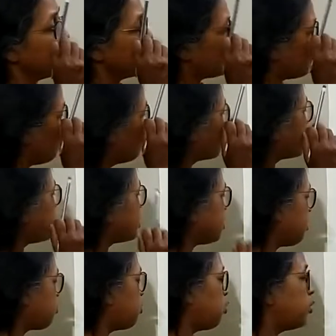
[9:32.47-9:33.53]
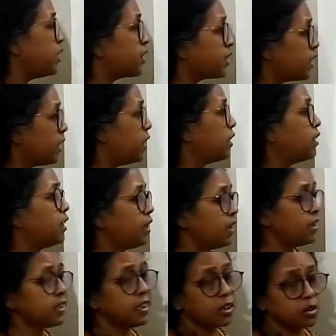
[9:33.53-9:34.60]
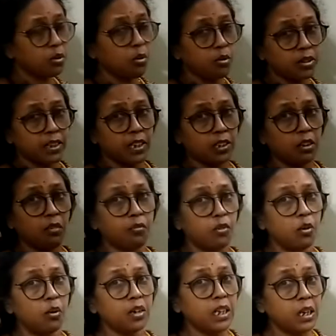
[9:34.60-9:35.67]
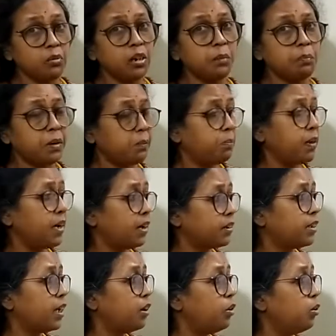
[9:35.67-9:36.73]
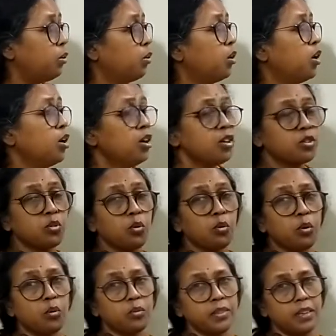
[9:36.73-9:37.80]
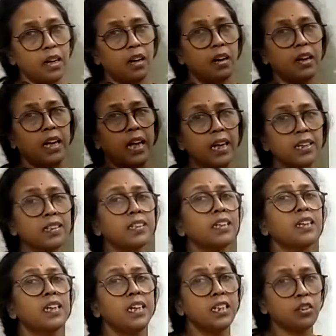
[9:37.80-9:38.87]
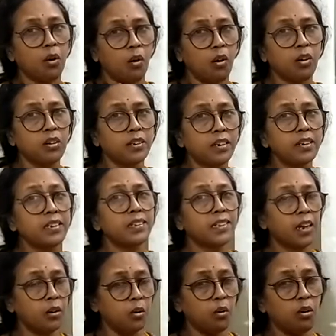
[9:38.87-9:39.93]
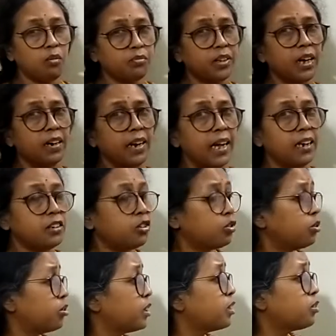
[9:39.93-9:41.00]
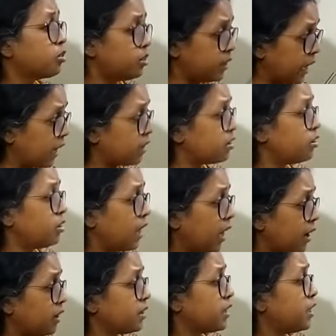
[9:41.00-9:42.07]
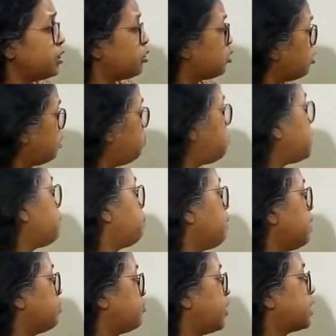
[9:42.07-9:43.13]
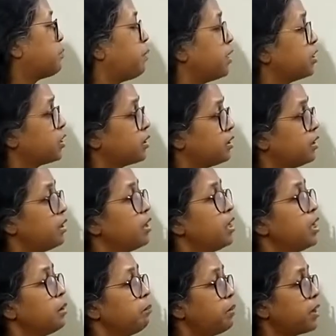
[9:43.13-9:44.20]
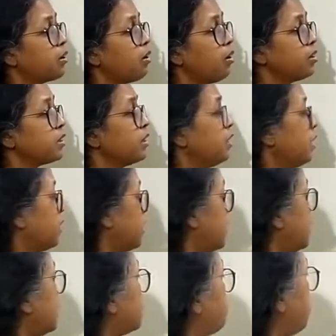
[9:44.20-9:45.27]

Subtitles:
Sources of law is king. He is the sources of law. He will prepare the law. So as his order is the law of the land, thus he should be a perfect person, because he is